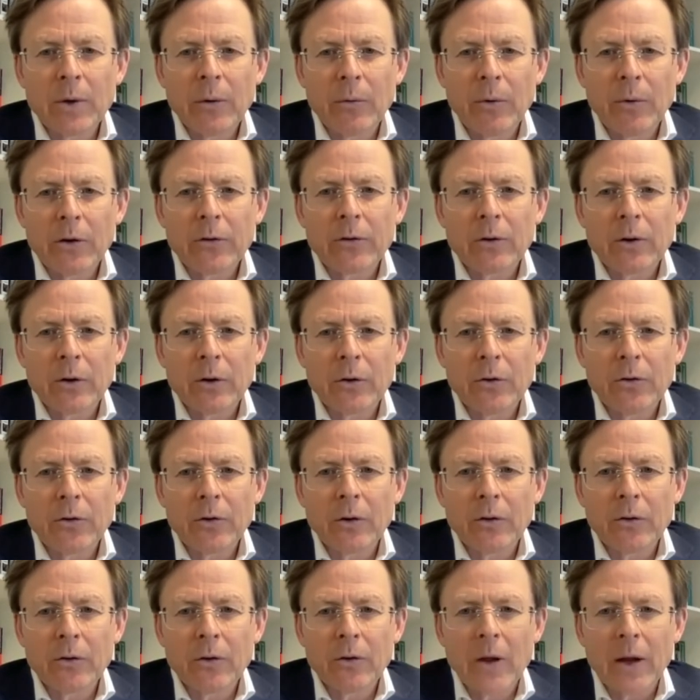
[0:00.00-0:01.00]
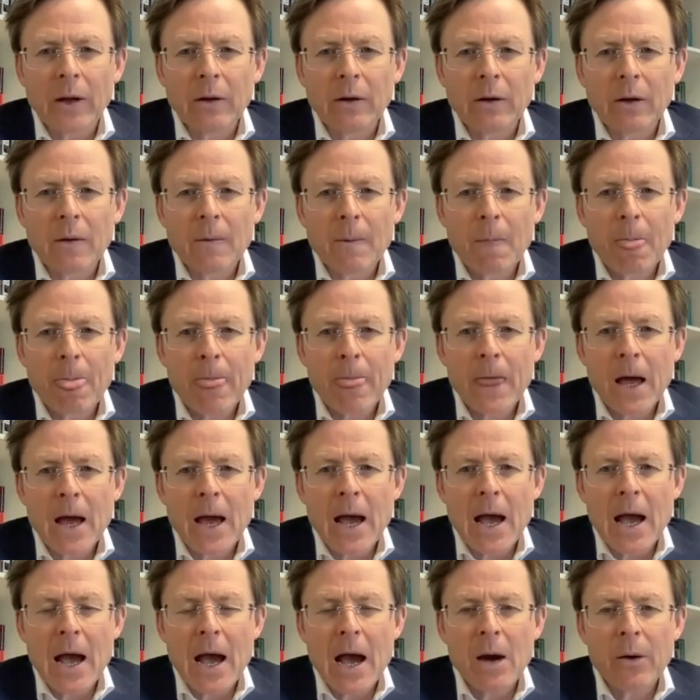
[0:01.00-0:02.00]
resolutions then.
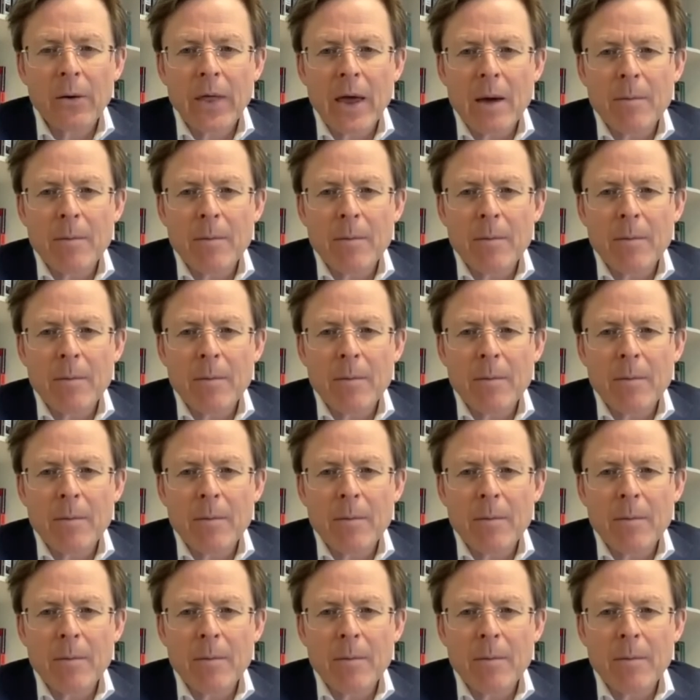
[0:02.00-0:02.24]
How are they